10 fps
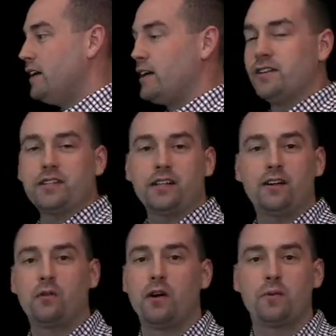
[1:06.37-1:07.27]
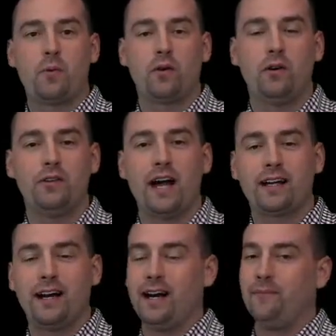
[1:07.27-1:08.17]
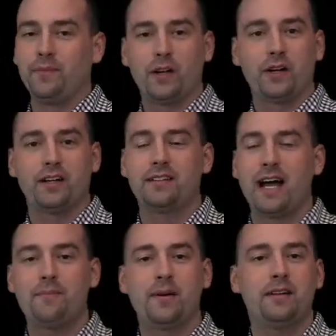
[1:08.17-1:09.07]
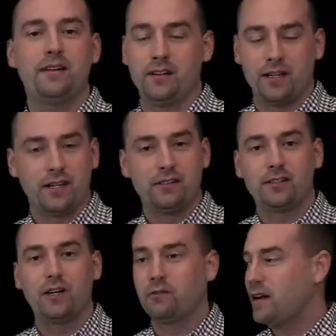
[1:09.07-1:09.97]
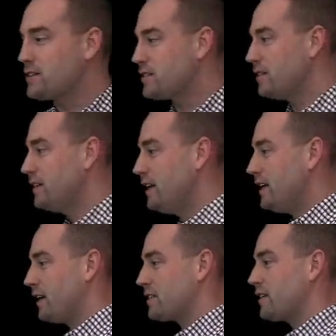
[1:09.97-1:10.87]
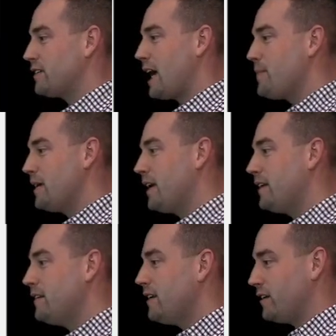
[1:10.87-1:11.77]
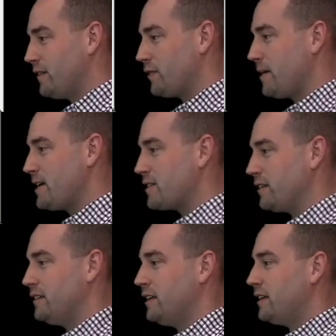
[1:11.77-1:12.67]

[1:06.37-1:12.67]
You're just going to go to weatherporthole.com. You're going to type in, or you're going to click on register. You're going to start typing in your information.